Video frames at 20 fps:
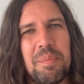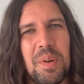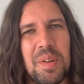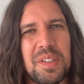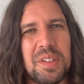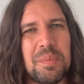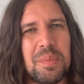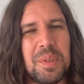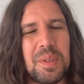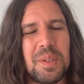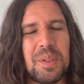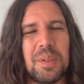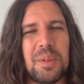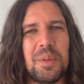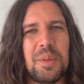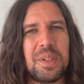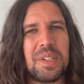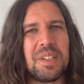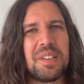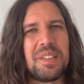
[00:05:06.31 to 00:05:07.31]
possible
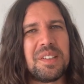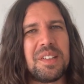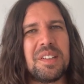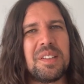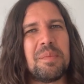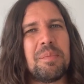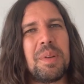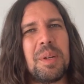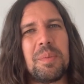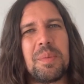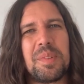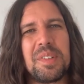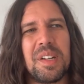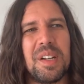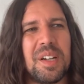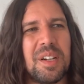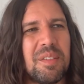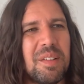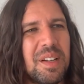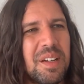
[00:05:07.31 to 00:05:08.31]
audiences and people
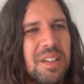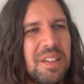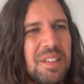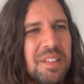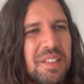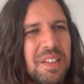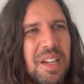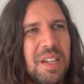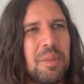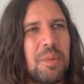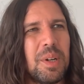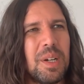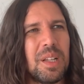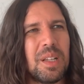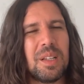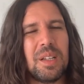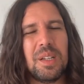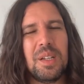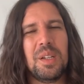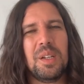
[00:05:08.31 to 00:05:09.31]
turn around and say, well,